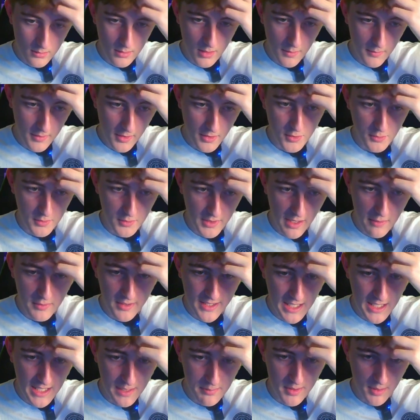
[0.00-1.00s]
There we go. So yeah,
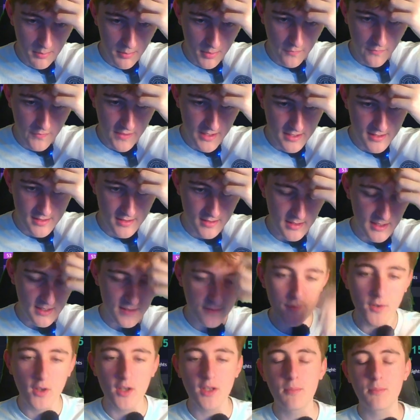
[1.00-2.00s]
we're keeping above this
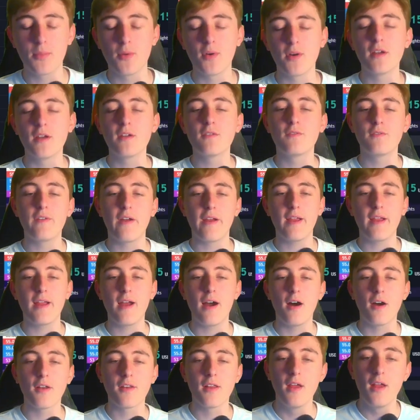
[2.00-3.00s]
volume point very
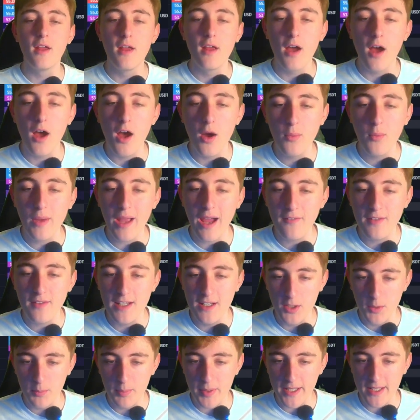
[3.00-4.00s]
hard. We have a
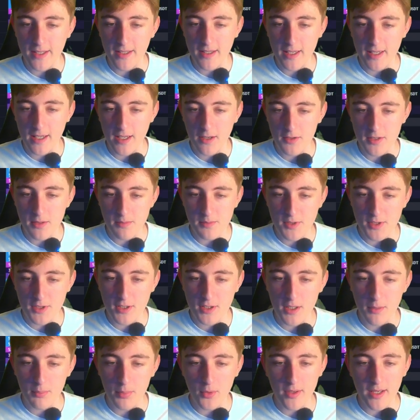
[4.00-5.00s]
little peak here, which I'm
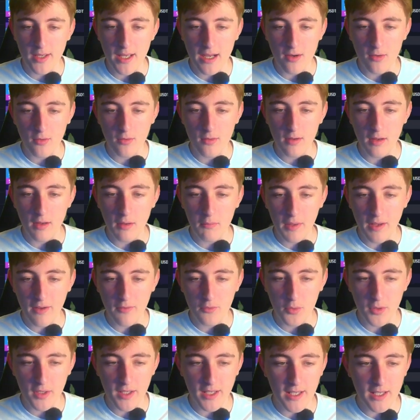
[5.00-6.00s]
just going to point out, and we
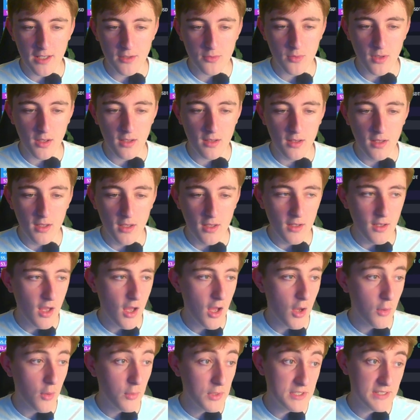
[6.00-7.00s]
have one here as well,
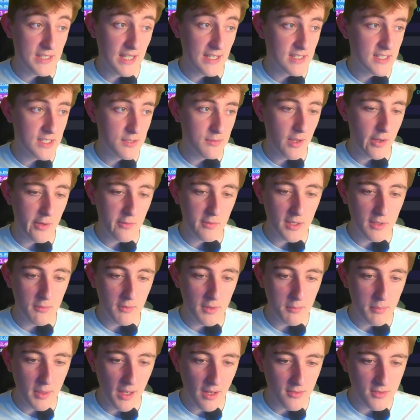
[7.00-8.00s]
which is actually where
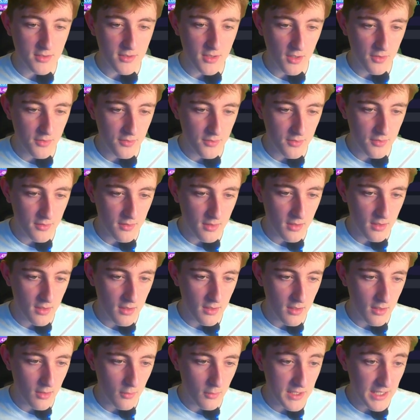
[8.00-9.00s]
we bounced off,
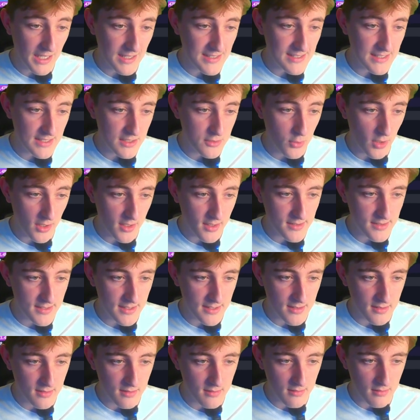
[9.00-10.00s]
which actually is quite
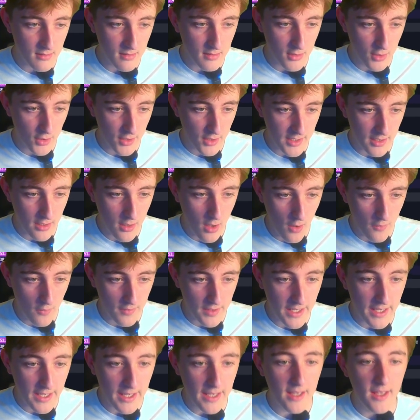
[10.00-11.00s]
consistent looking at
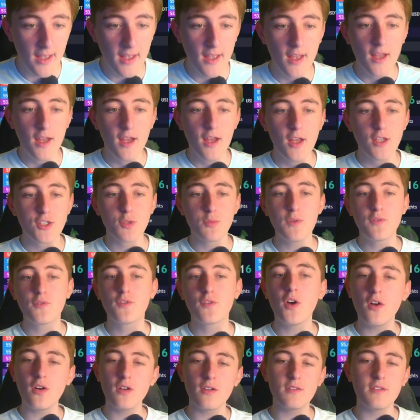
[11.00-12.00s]
over here. So
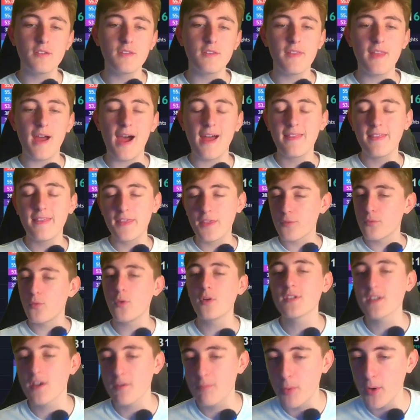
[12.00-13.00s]
we've got, and the
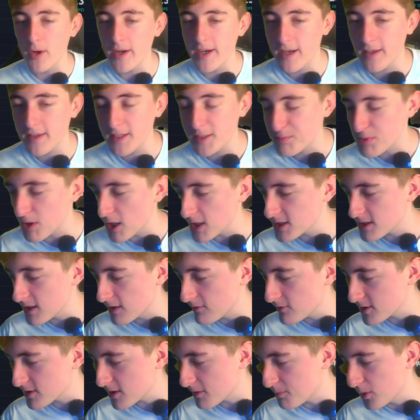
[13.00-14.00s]
ones I've pointed out, these price
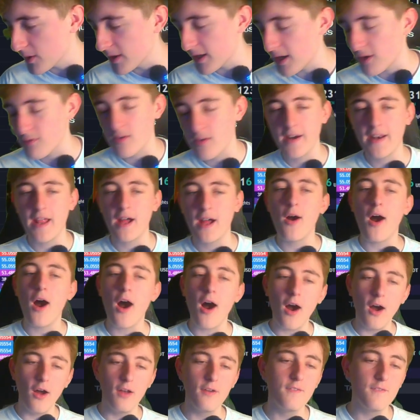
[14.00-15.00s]
levels I've pointed out right now
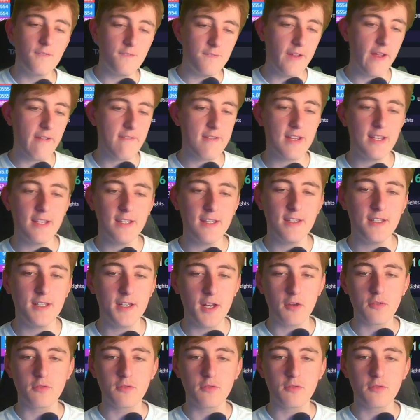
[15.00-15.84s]
aren't very,